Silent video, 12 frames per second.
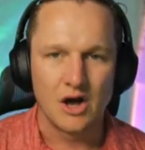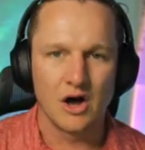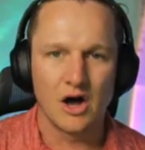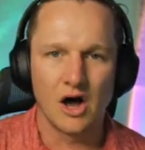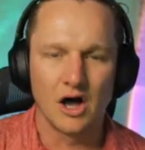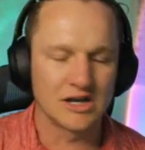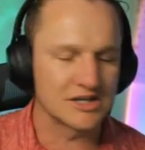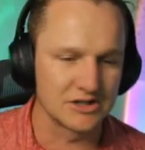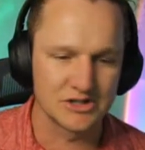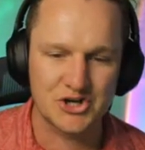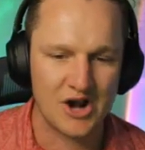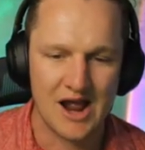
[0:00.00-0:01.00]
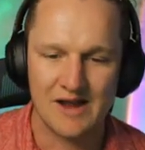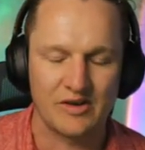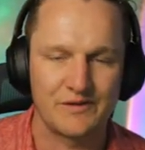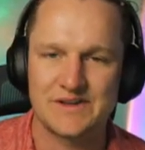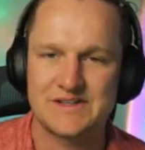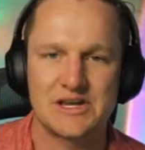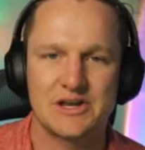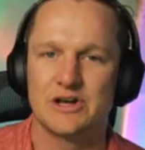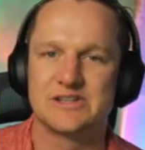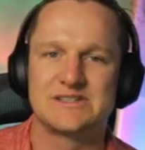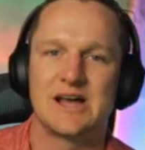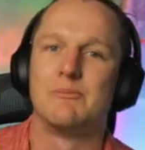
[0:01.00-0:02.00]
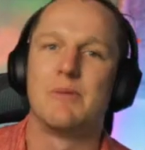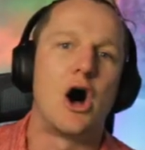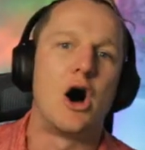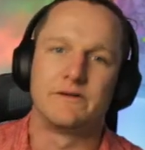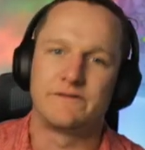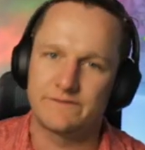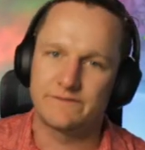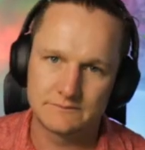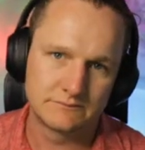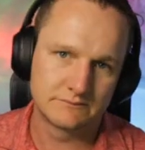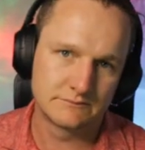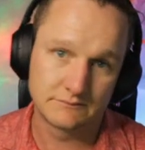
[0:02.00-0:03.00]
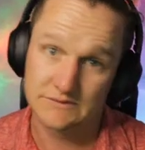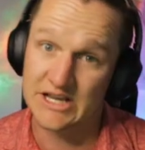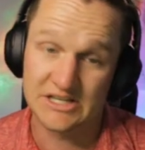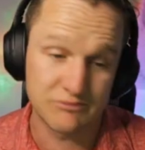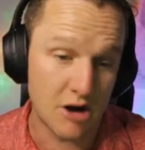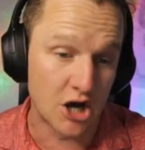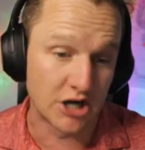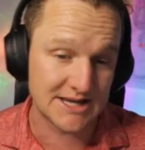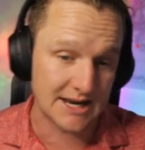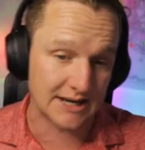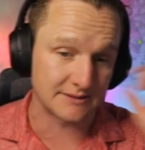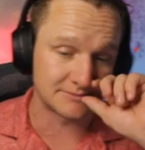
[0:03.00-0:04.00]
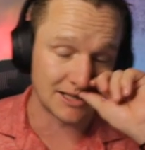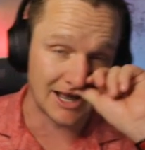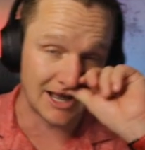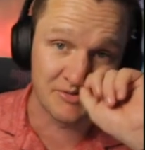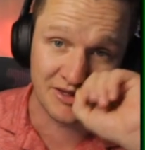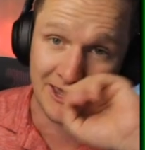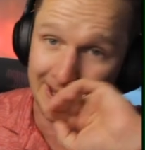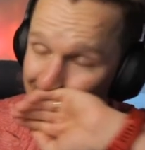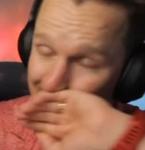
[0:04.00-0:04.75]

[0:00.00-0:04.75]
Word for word: Arsenal's creativity goes down by half. There's my hot take. I'm saying it.